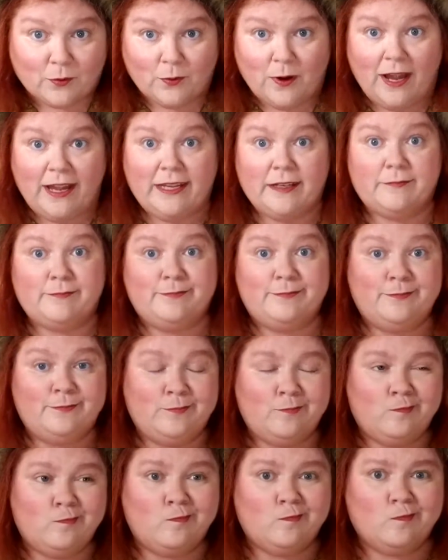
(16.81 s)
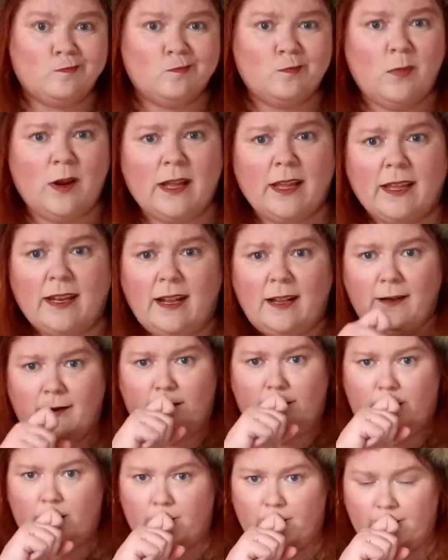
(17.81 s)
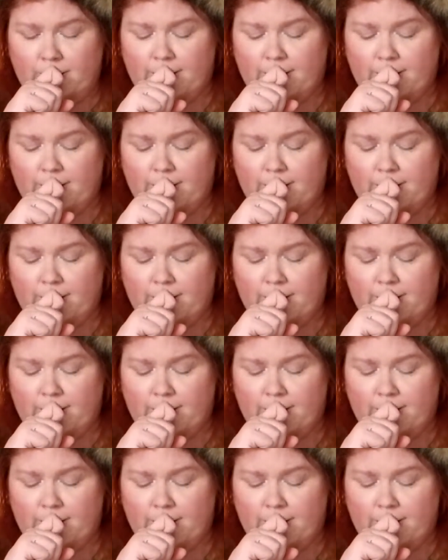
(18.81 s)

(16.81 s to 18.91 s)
right? What can I do?